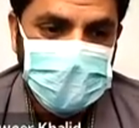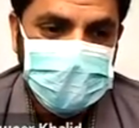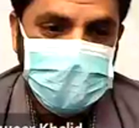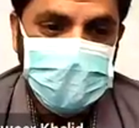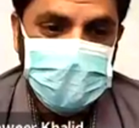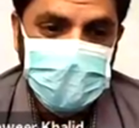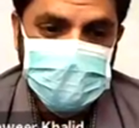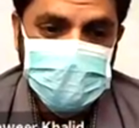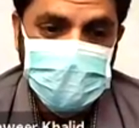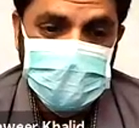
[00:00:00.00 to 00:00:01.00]
Treat as
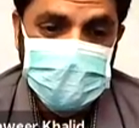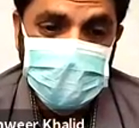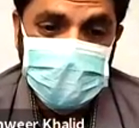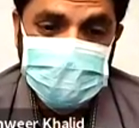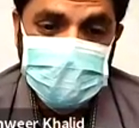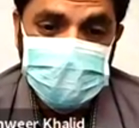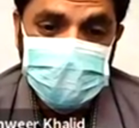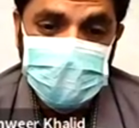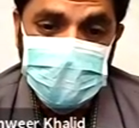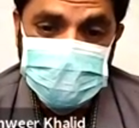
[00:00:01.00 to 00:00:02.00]
soon as the ascitic sample
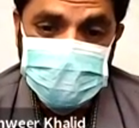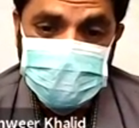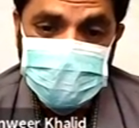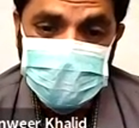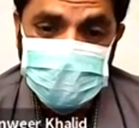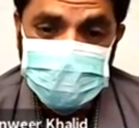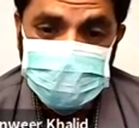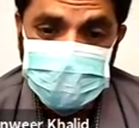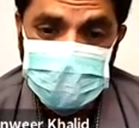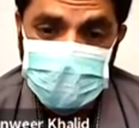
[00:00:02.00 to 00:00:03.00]
has been sent
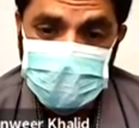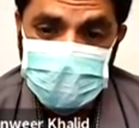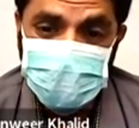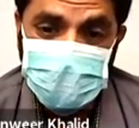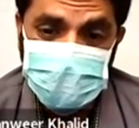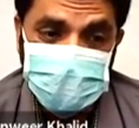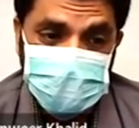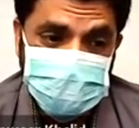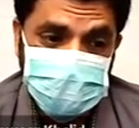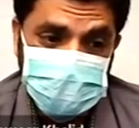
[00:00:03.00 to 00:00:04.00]
and with high
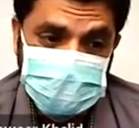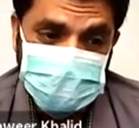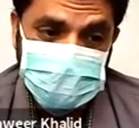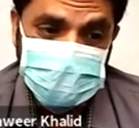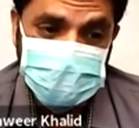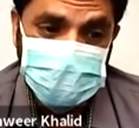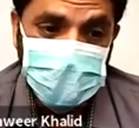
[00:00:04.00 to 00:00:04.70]
index for suspicion.